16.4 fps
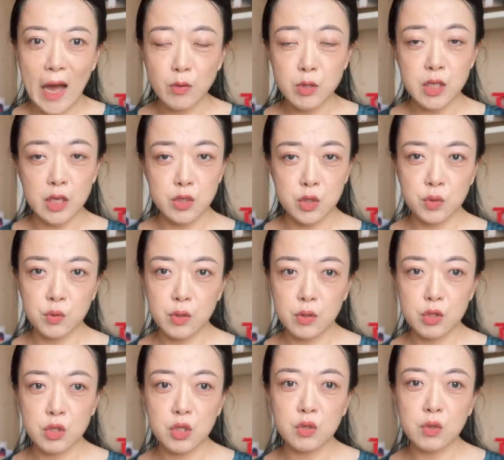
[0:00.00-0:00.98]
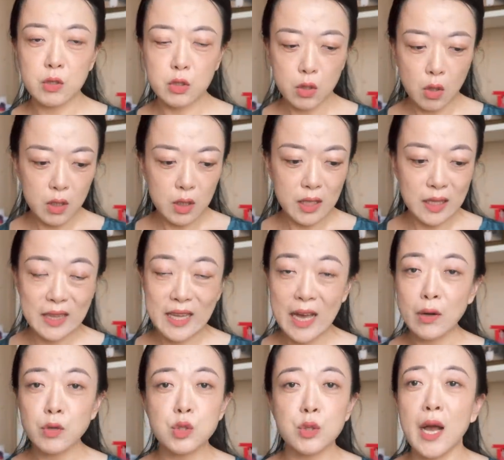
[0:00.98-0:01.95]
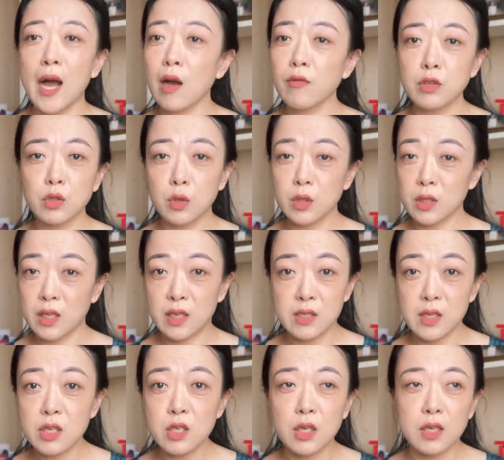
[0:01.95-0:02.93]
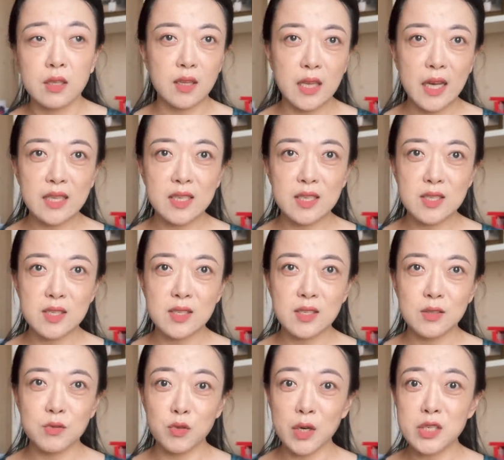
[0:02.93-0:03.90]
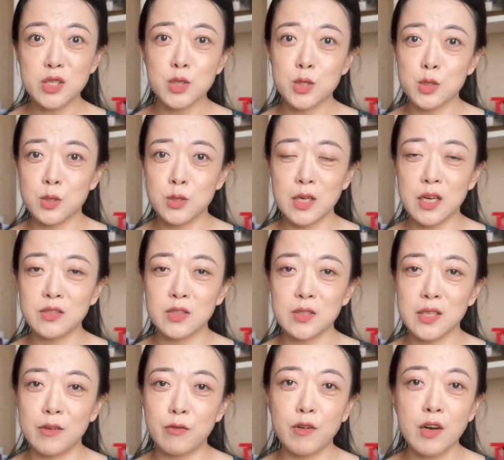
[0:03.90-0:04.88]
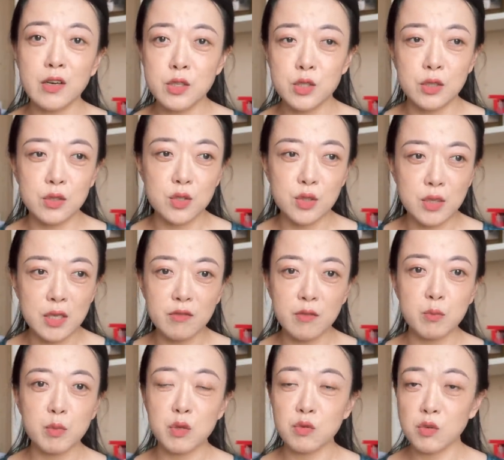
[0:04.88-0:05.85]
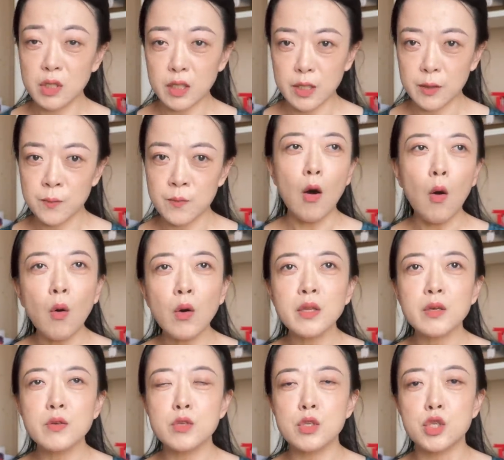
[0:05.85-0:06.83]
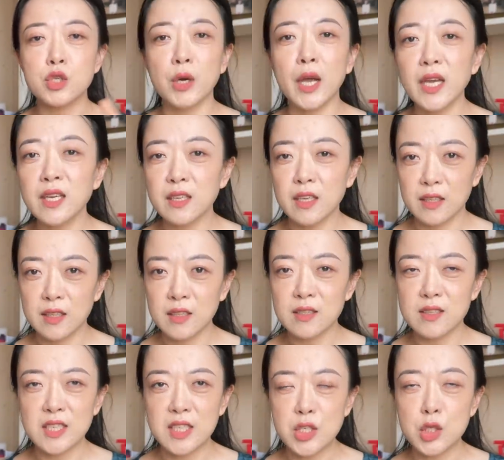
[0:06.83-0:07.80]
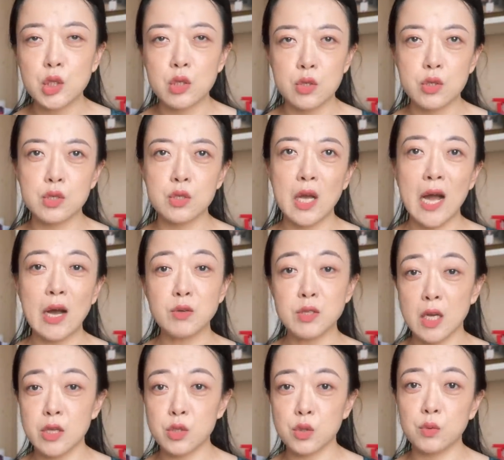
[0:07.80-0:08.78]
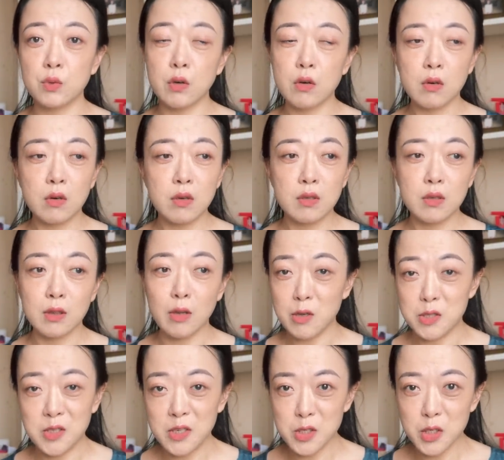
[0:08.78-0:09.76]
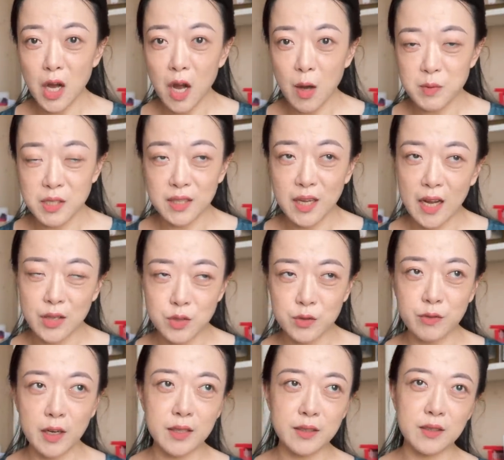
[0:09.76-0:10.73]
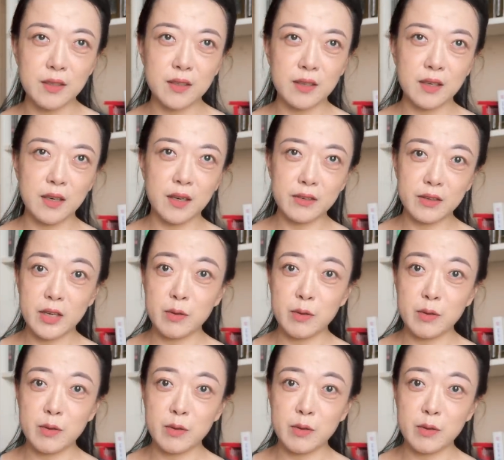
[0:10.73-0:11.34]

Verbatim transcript: outside school. So you are not allowed allowed to have an organization that is registered under that function to even be running. All those training teachers outside school lost their jobs and had to find their other